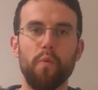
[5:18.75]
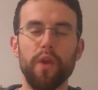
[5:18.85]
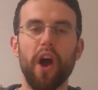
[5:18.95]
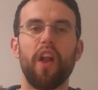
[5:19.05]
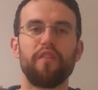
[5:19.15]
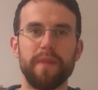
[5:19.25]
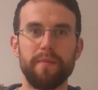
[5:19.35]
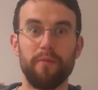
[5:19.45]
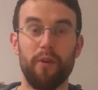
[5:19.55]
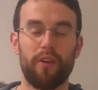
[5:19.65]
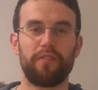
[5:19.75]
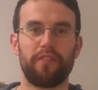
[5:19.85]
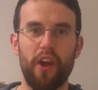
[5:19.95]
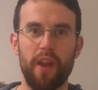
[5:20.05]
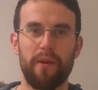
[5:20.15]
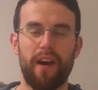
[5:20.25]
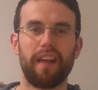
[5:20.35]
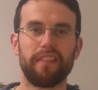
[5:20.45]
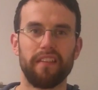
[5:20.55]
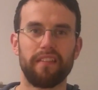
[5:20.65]
We all have people we're concerned about
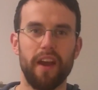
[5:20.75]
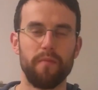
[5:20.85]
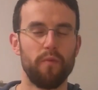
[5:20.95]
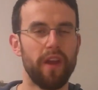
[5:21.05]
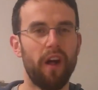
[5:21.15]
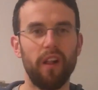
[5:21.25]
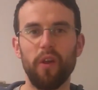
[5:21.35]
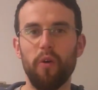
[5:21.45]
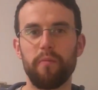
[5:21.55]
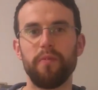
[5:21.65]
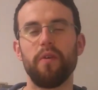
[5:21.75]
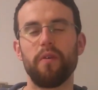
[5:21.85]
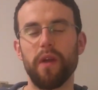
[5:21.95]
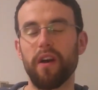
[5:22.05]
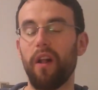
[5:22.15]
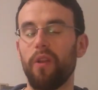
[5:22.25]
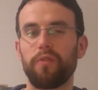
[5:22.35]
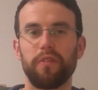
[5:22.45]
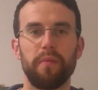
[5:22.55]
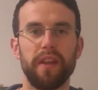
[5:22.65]
at this time. We all
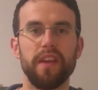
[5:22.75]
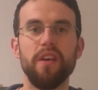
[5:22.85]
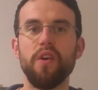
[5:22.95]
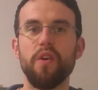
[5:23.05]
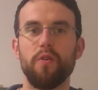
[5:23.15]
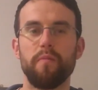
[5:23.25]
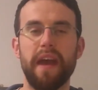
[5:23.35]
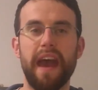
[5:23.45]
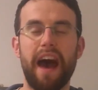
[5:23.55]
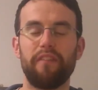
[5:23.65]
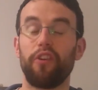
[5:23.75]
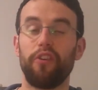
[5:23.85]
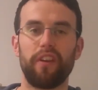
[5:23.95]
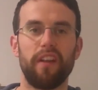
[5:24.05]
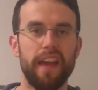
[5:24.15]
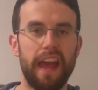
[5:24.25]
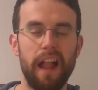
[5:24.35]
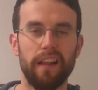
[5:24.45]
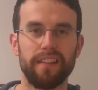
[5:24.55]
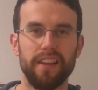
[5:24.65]
know somebody who may have an underlying
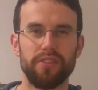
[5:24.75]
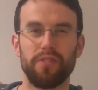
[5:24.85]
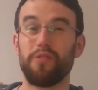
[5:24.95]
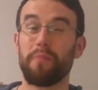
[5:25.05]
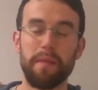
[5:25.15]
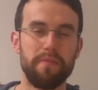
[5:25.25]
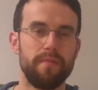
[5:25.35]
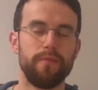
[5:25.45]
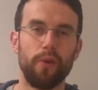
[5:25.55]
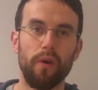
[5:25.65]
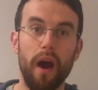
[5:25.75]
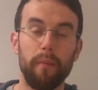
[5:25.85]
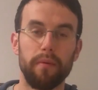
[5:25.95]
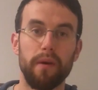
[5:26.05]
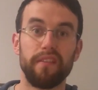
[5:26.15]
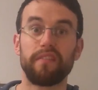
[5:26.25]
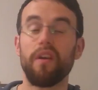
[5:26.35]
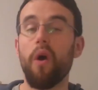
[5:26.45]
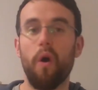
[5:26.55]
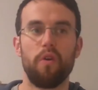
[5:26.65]
health condition, who might be immunocompromised,
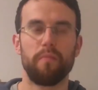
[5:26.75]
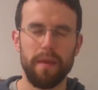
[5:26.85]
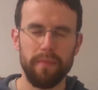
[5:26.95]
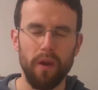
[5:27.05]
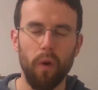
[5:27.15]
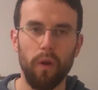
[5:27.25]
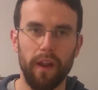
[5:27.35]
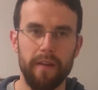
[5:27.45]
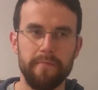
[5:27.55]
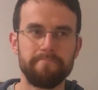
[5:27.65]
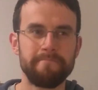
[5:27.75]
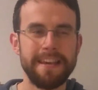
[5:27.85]
or who might be older.